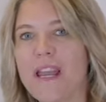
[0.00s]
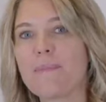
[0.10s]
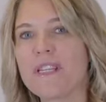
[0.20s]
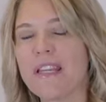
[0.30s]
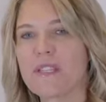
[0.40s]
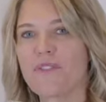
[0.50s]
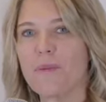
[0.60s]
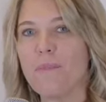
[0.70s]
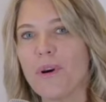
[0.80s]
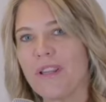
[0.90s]
updates
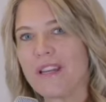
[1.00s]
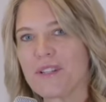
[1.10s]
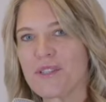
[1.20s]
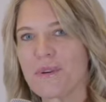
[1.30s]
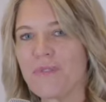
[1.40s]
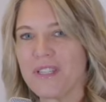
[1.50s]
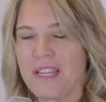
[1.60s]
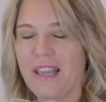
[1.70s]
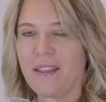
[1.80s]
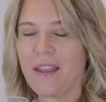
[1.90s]
from more leaders throughout the
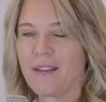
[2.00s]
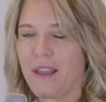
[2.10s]
day